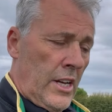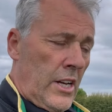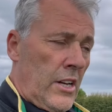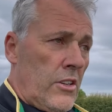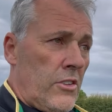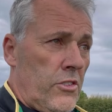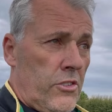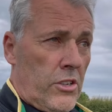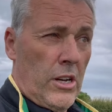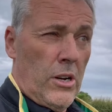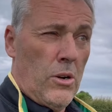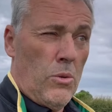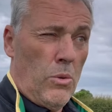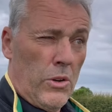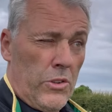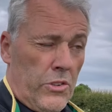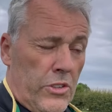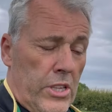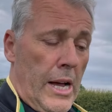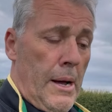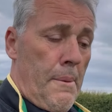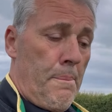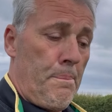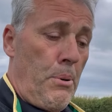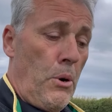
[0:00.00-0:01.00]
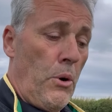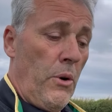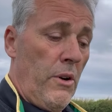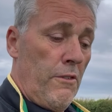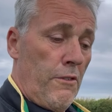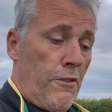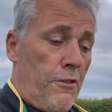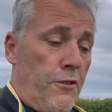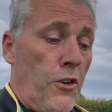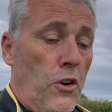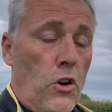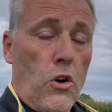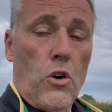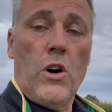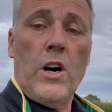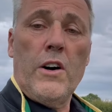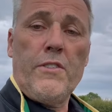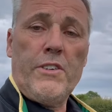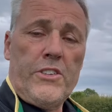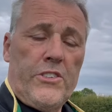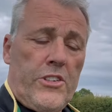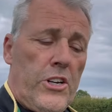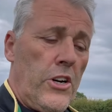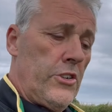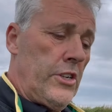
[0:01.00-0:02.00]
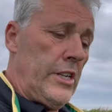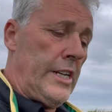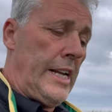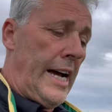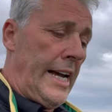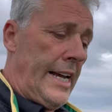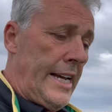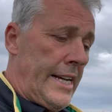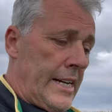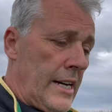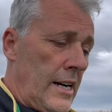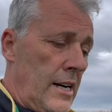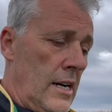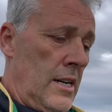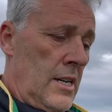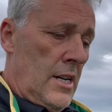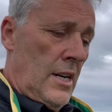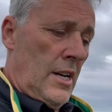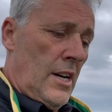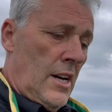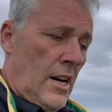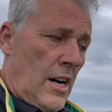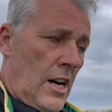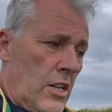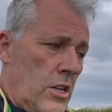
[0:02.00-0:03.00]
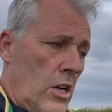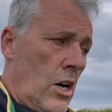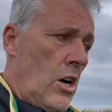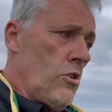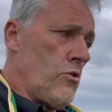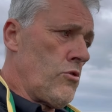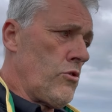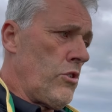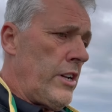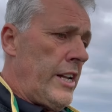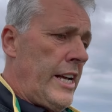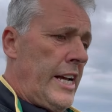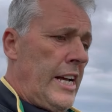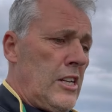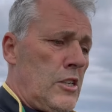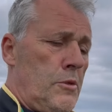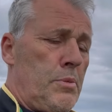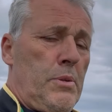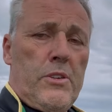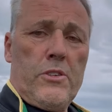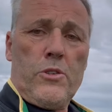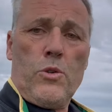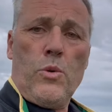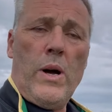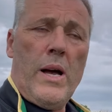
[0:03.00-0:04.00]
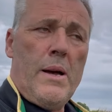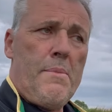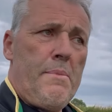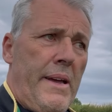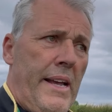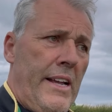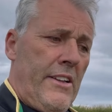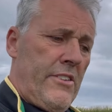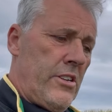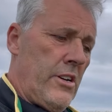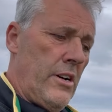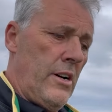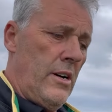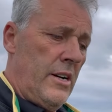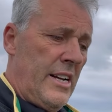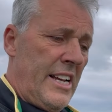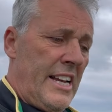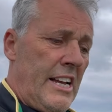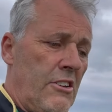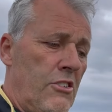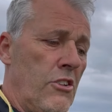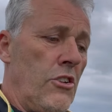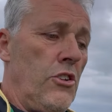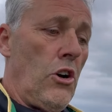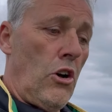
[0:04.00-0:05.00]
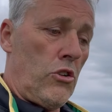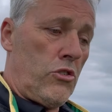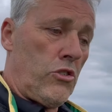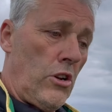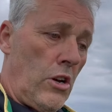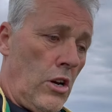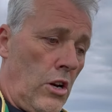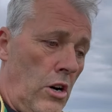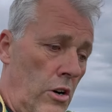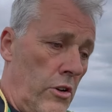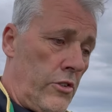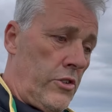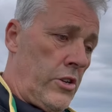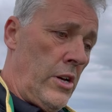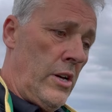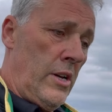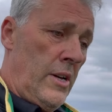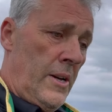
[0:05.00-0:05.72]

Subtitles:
So what's that, 0.4 of a tonne an acre. And 100 ears per square metre is not a lot.